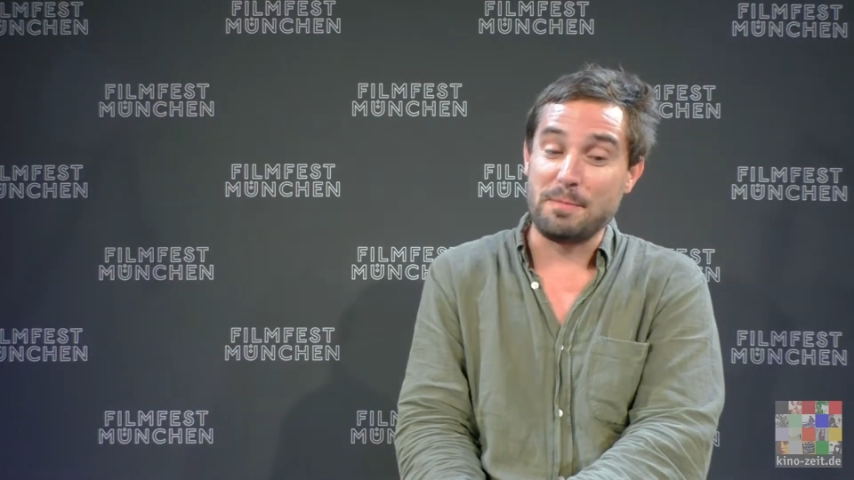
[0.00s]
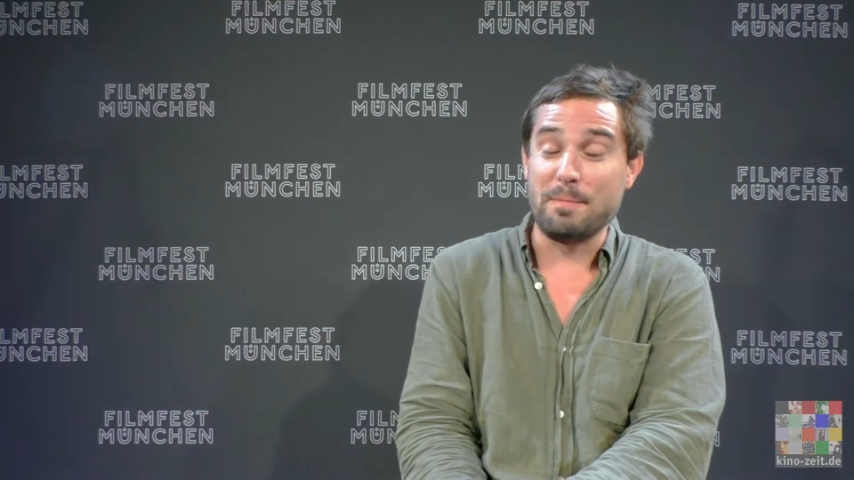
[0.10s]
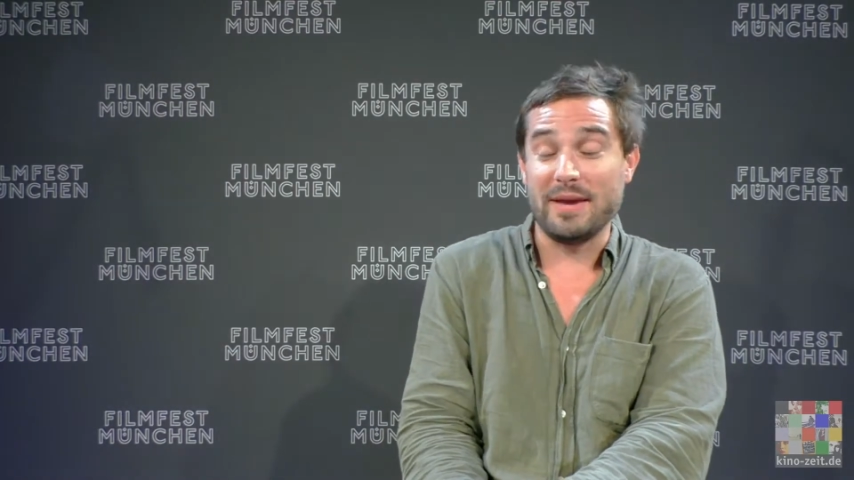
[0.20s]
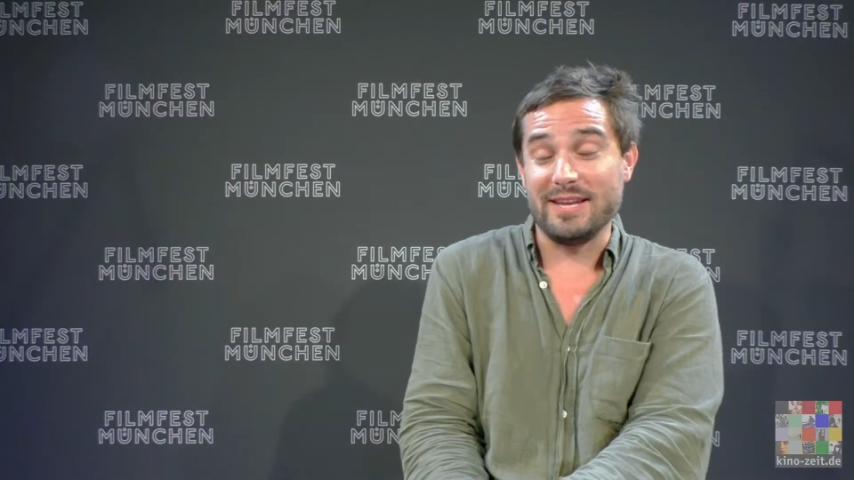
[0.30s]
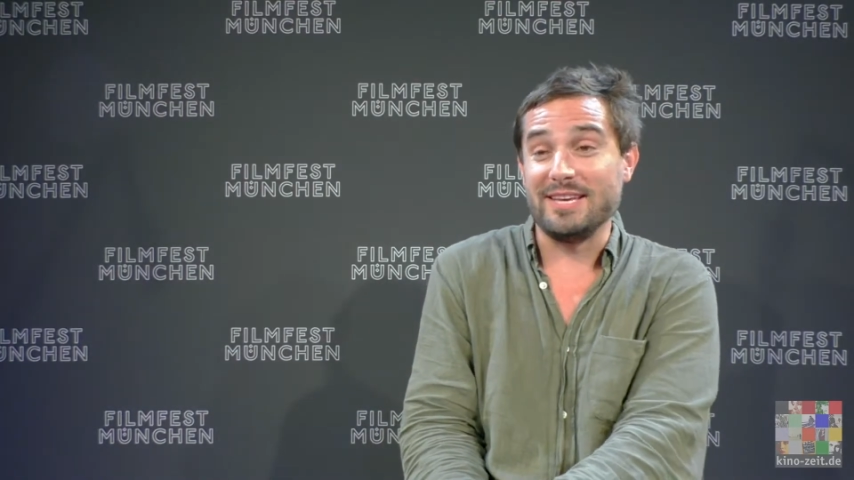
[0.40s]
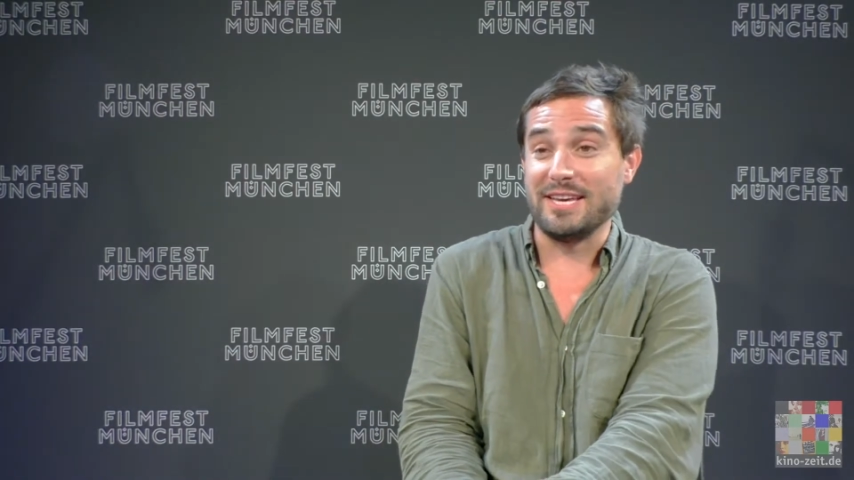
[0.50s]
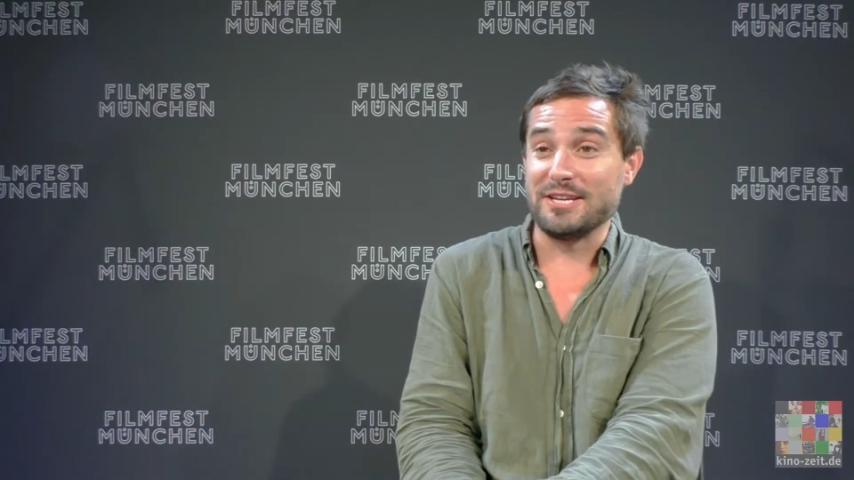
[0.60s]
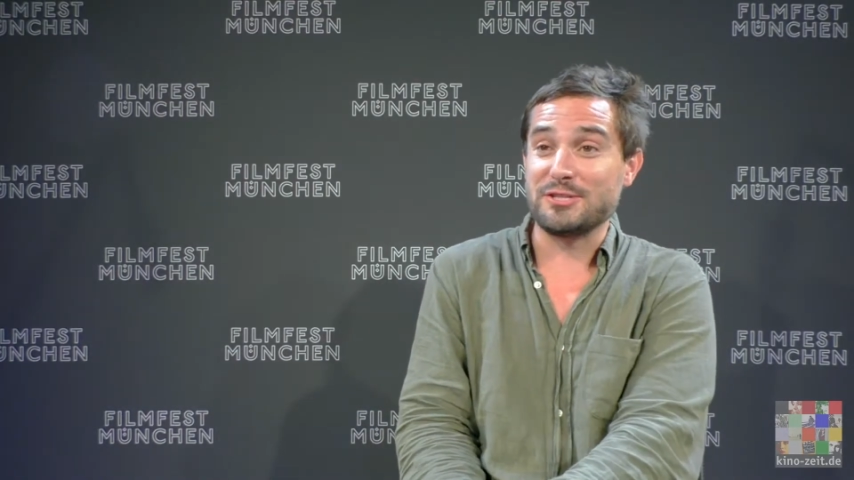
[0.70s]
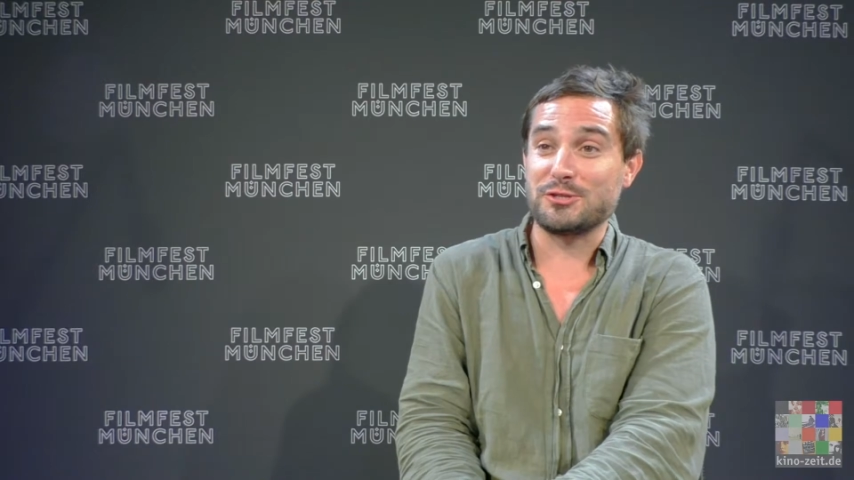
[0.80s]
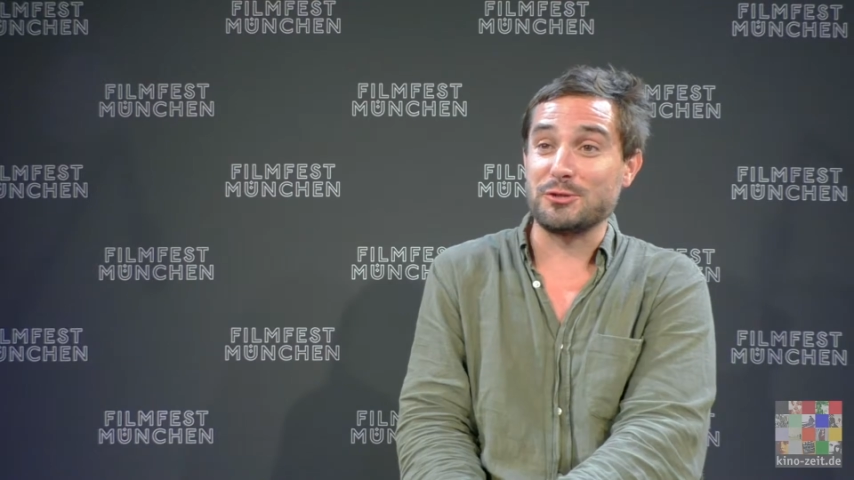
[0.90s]
many
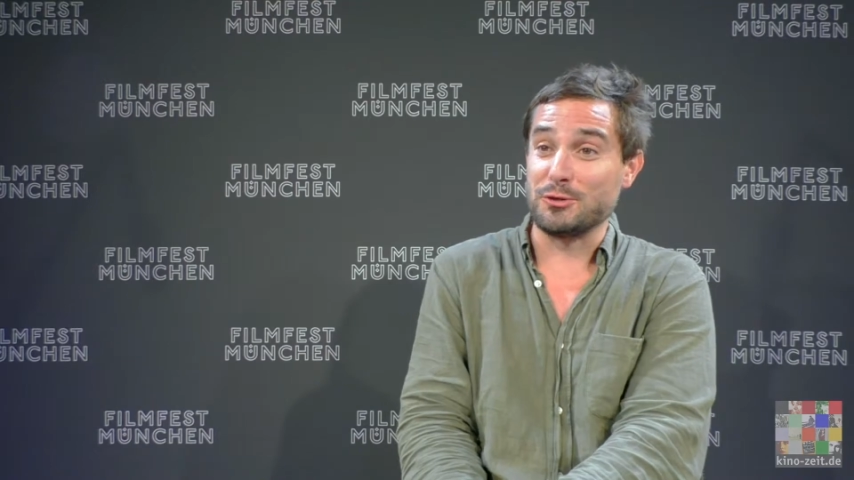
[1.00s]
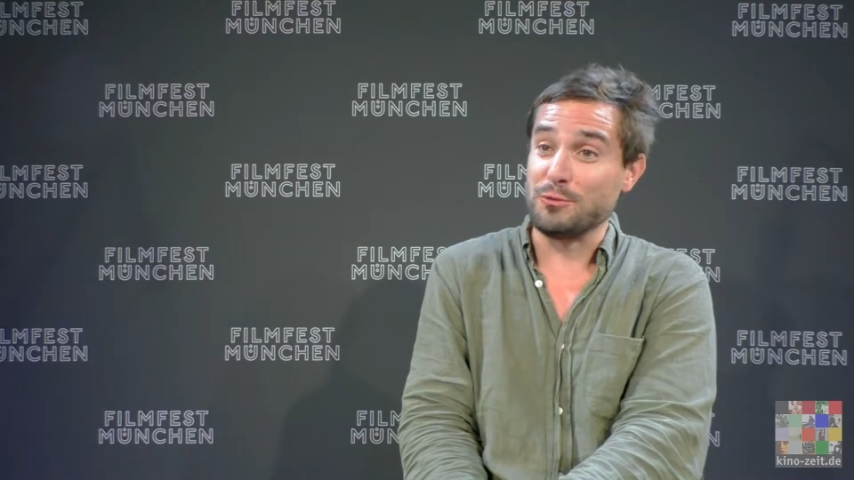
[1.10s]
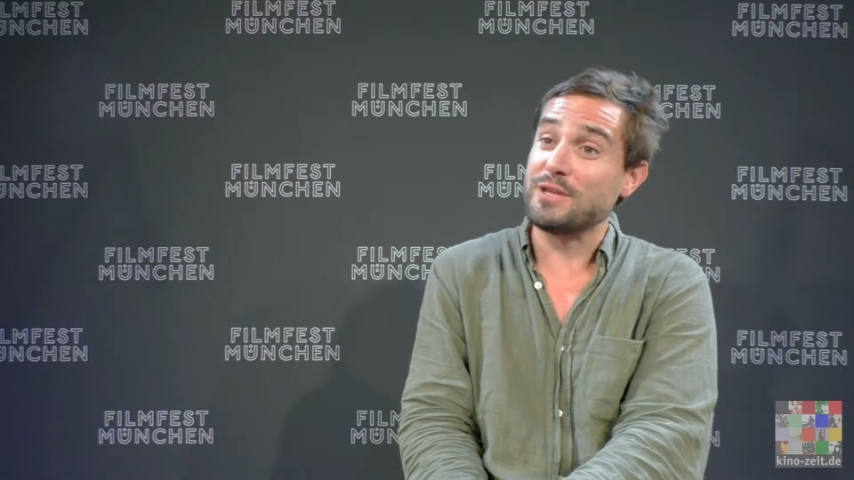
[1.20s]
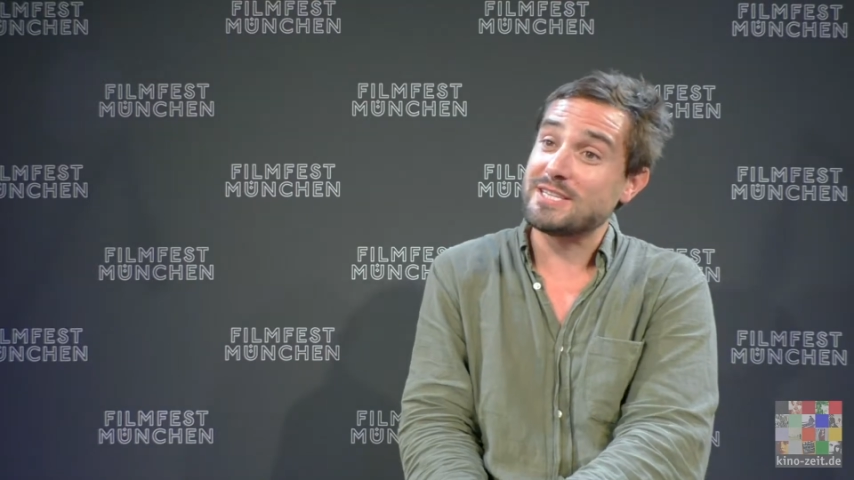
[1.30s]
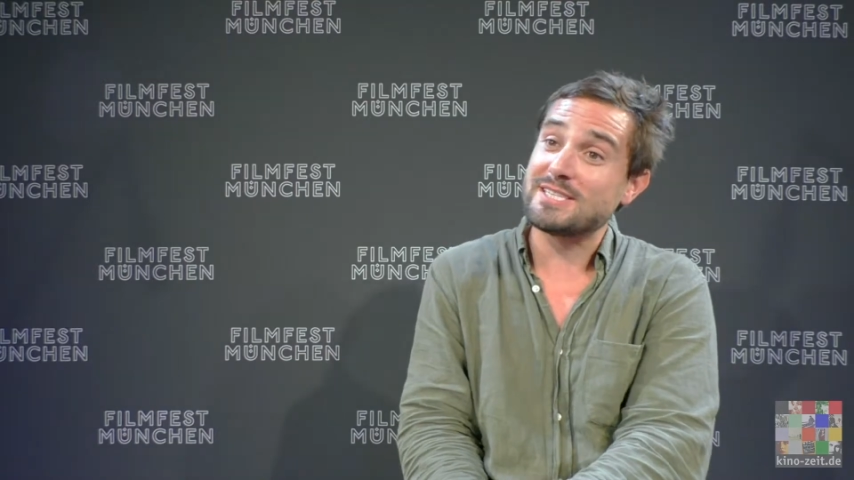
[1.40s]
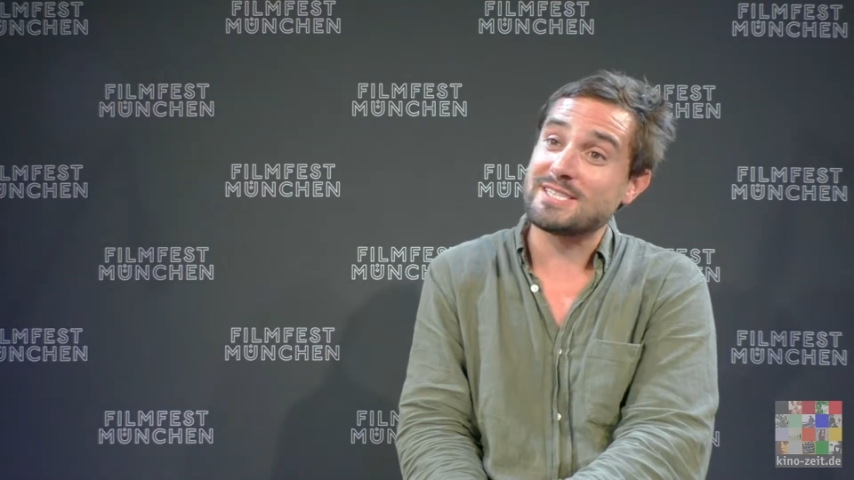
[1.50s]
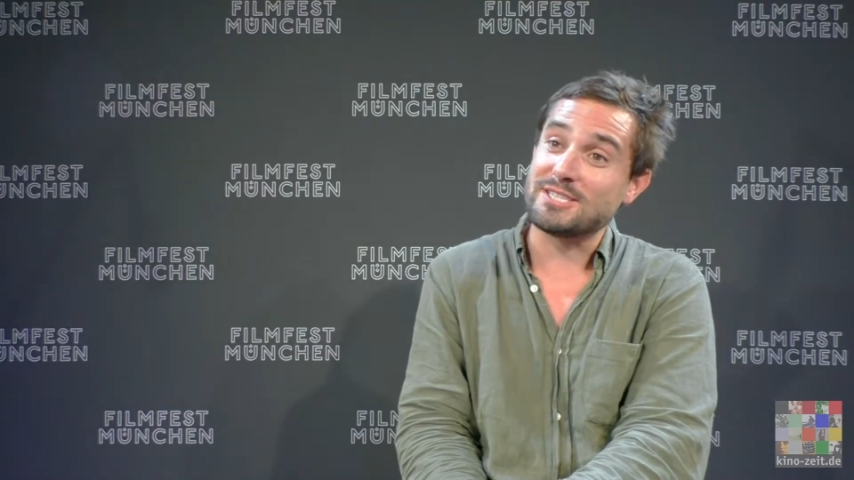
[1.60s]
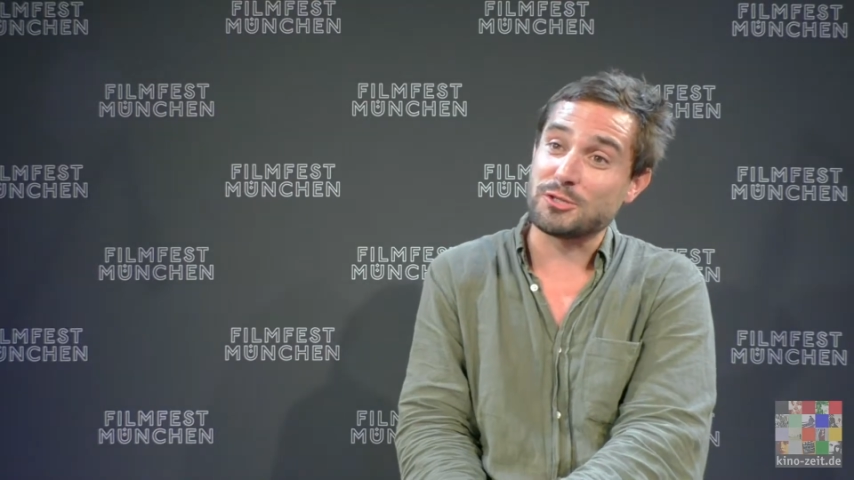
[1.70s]
years to do this.